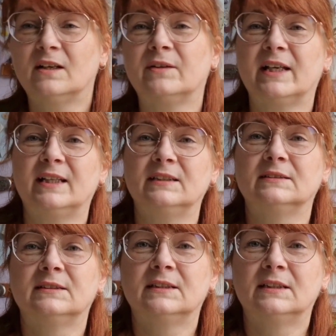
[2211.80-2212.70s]
Okay.
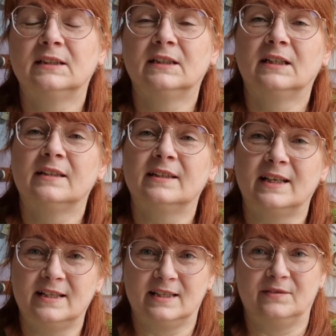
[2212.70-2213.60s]

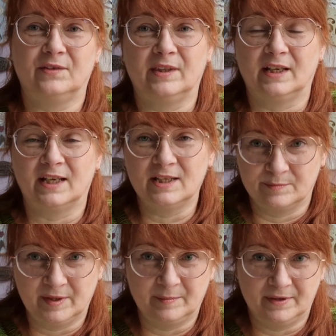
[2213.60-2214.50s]
That is everything. It's
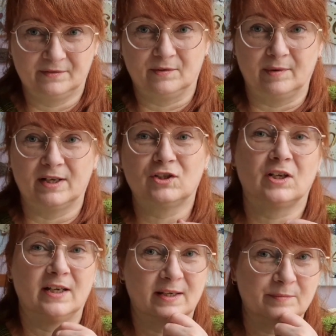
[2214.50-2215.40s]
been a bit of a rush.
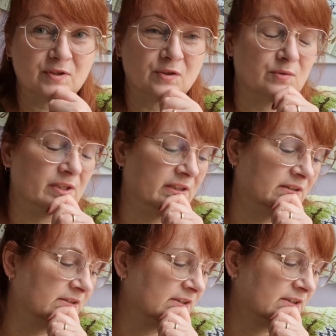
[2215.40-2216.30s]
I am sorry.
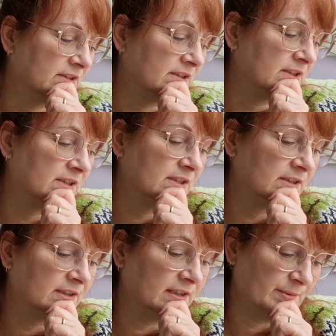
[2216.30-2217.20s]

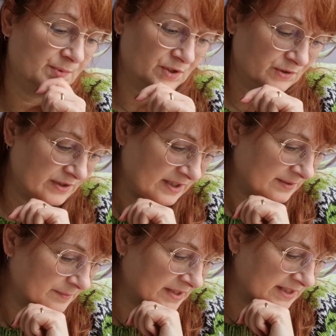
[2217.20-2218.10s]
I am sorry,
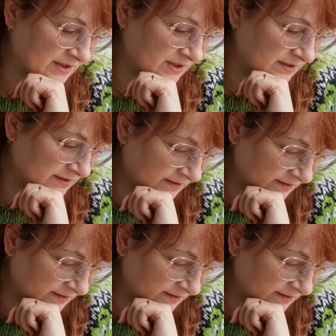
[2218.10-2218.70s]
but